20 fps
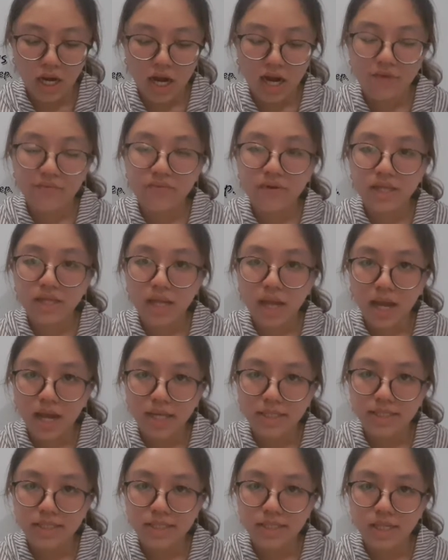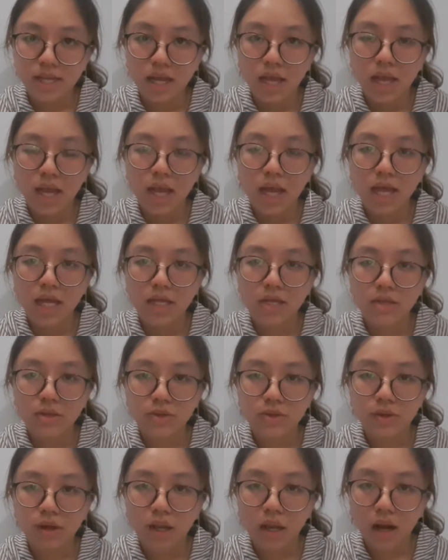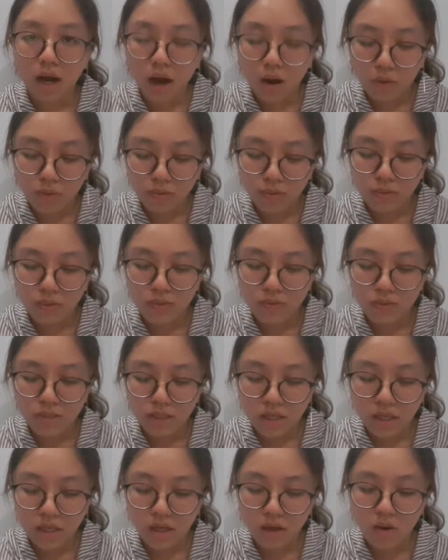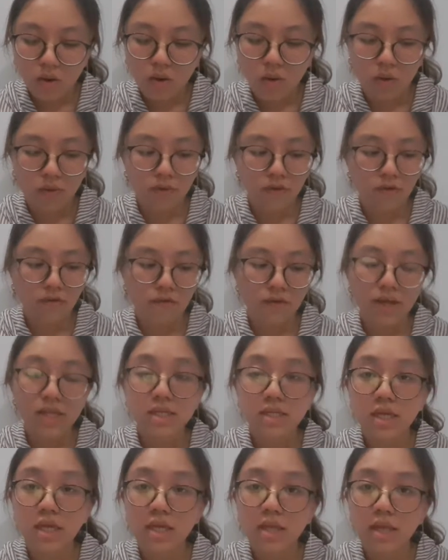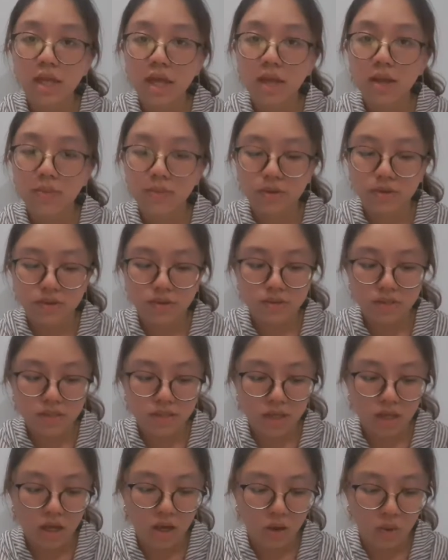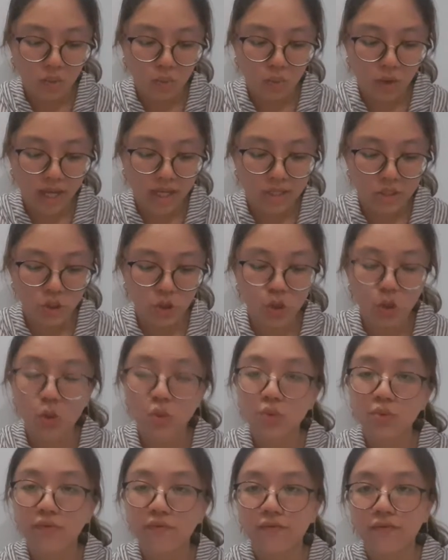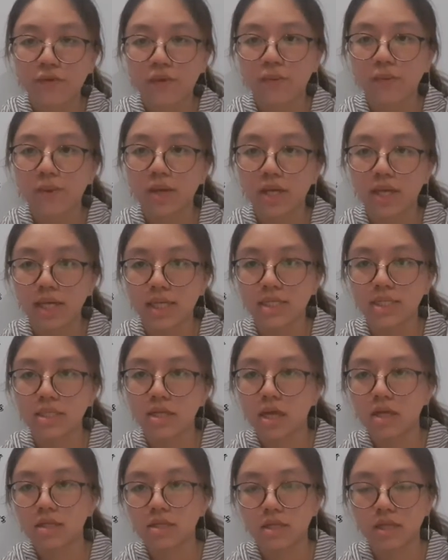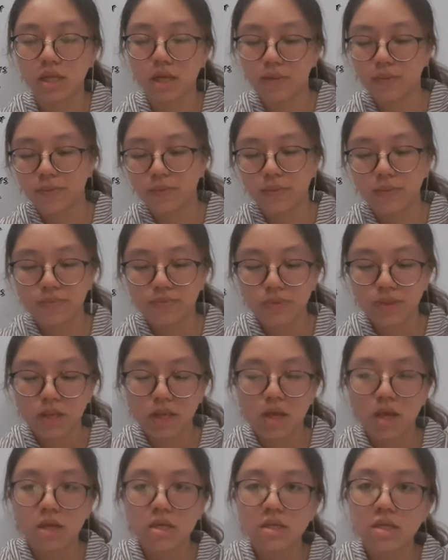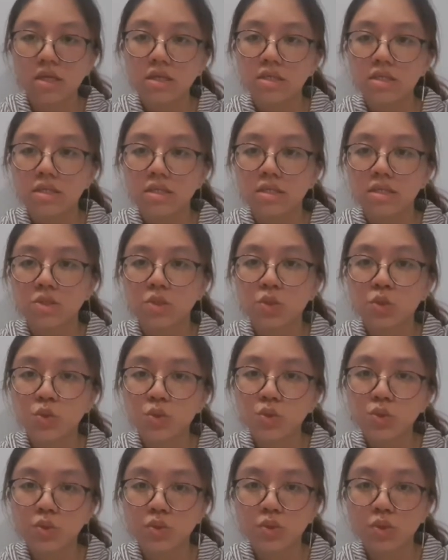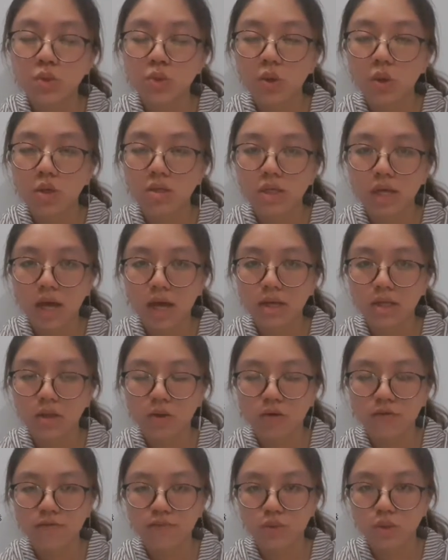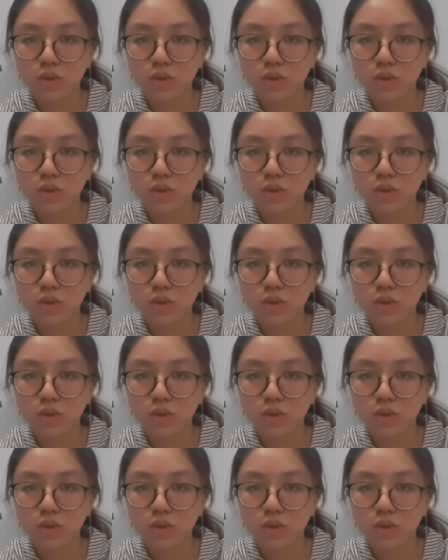every night either loud music or fighting neighbors wake John from his sleep. There's the two kind of